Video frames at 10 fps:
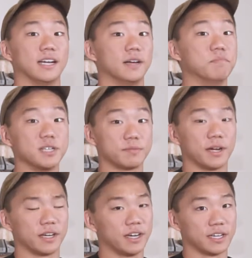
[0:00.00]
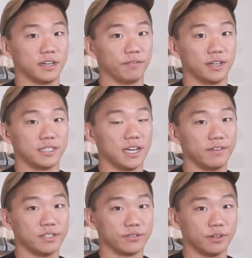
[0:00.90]
I missed my connecting flight to
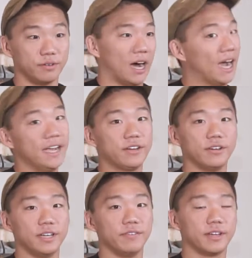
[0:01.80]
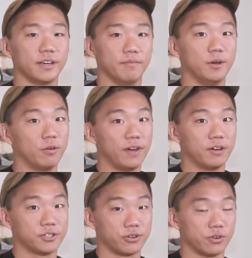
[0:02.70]
Evansville, I couldn't even get a meal
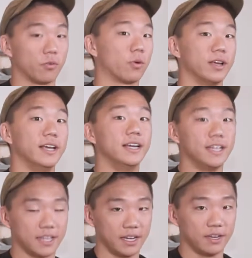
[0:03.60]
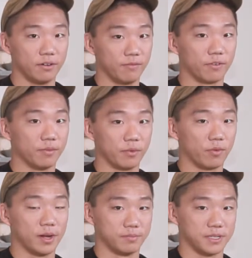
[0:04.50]
voucher or anything from the
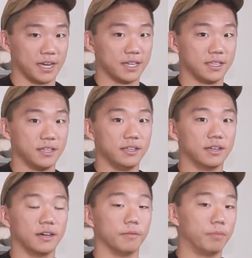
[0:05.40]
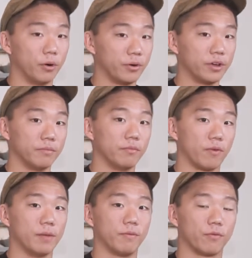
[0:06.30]
reps at the podium
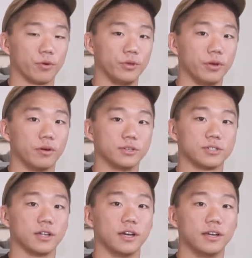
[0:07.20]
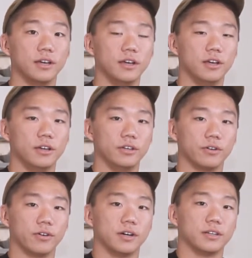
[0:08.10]
right before you go and slide
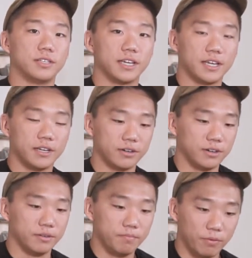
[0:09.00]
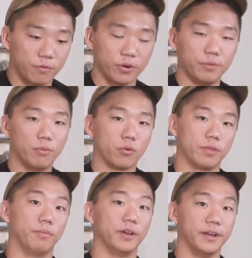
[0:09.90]
your ticket and before you board the
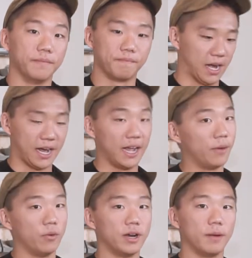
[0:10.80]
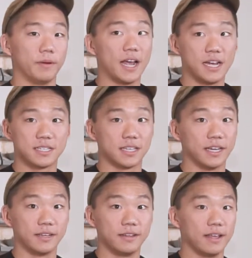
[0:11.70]
plane. I went up and asked
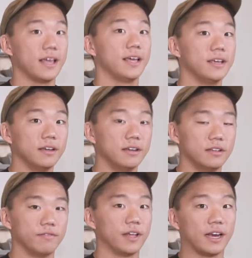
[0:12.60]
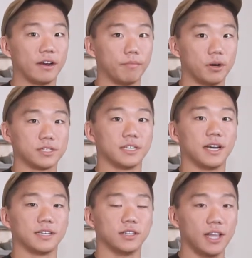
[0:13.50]
that, hey, flight out of Boston
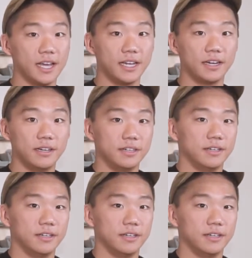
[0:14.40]
got delayed.